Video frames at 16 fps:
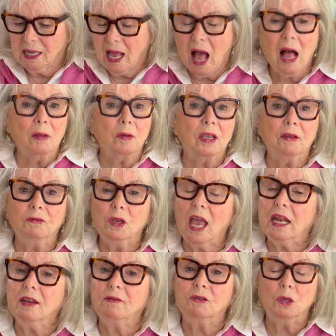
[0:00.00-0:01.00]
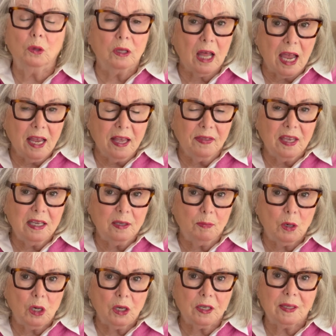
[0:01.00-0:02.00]
I'll give, and if you like these
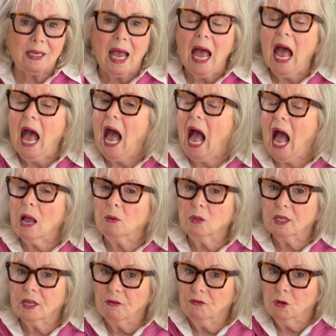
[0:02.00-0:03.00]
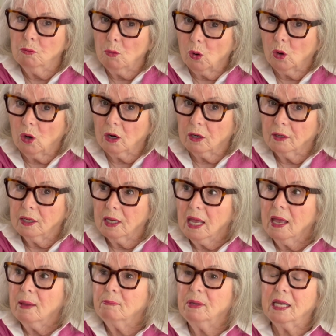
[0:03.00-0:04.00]
books, I will give you more
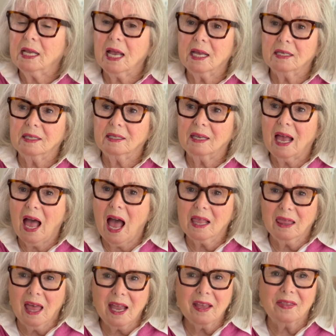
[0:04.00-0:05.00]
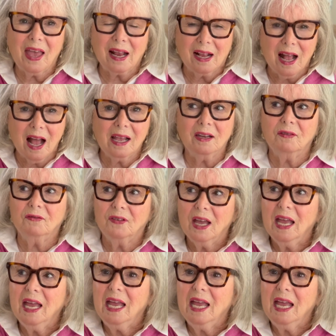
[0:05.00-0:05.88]
because I like that kind of